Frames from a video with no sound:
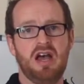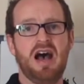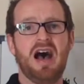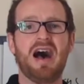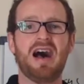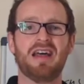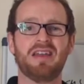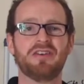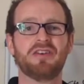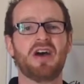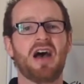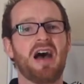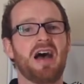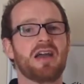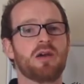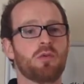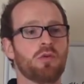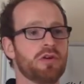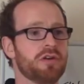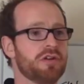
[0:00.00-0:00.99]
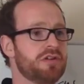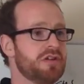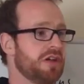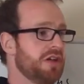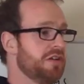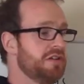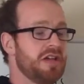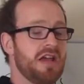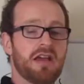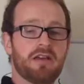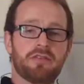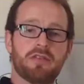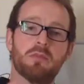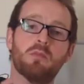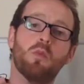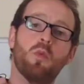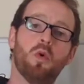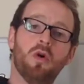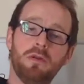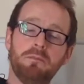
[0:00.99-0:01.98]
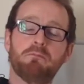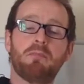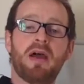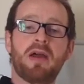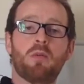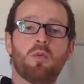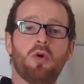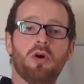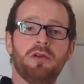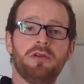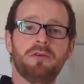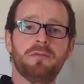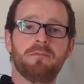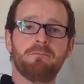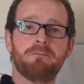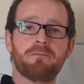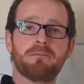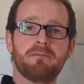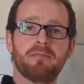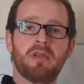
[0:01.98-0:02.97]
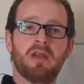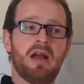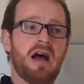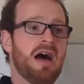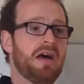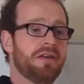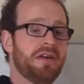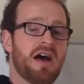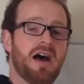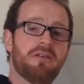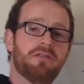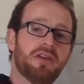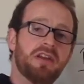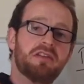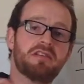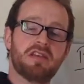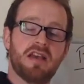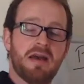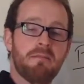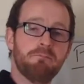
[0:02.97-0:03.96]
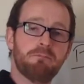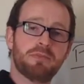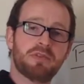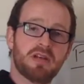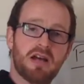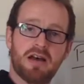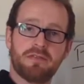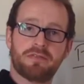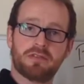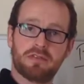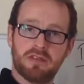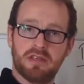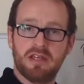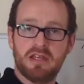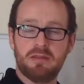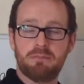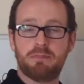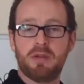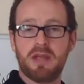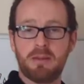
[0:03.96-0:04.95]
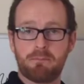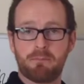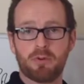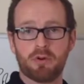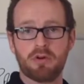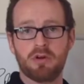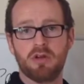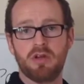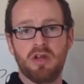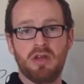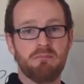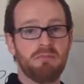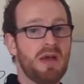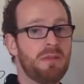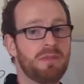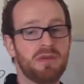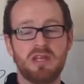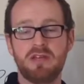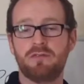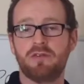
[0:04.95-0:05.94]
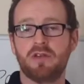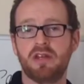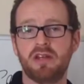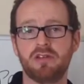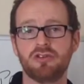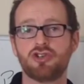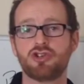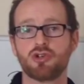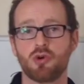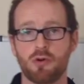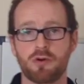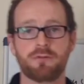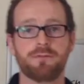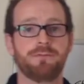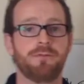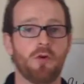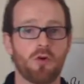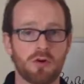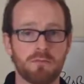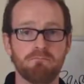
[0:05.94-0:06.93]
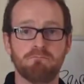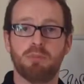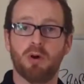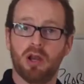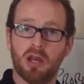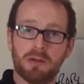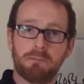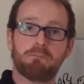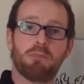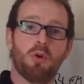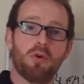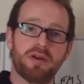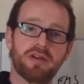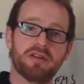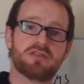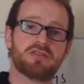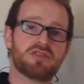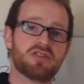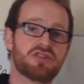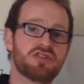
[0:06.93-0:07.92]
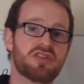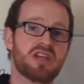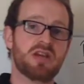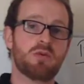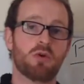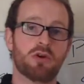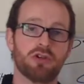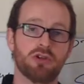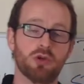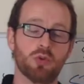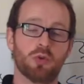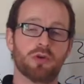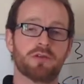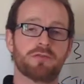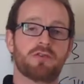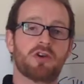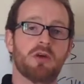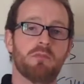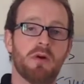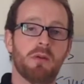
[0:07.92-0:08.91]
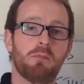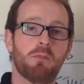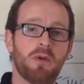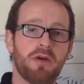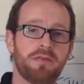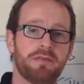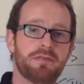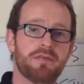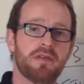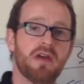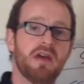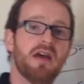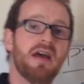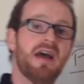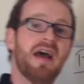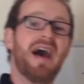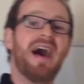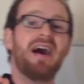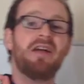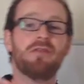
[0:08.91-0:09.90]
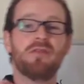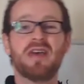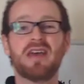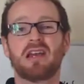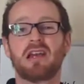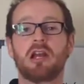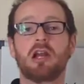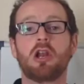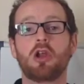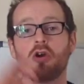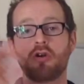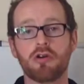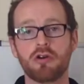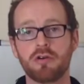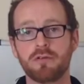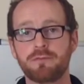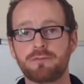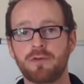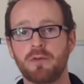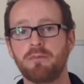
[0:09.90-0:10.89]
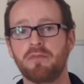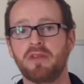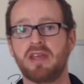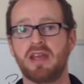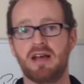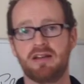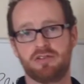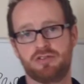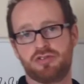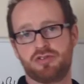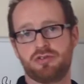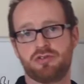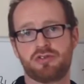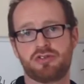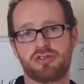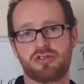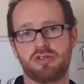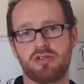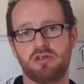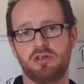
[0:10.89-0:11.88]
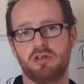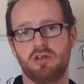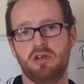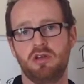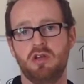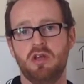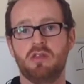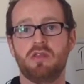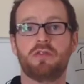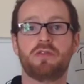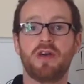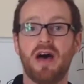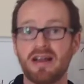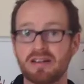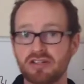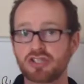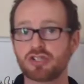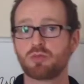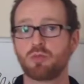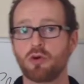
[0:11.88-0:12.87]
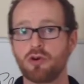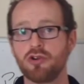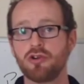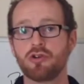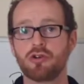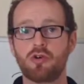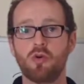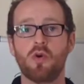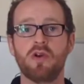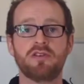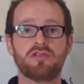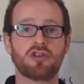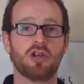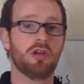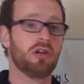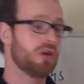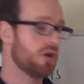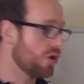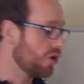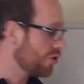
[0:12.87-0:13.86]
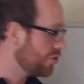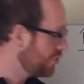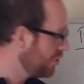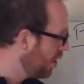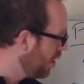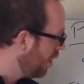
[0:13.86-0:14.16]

and I would take them one by one and have an attempt at the paper, maybe even in short form bullet points to see what you would have come up with, and then learn from the answers. That's where you're going to learn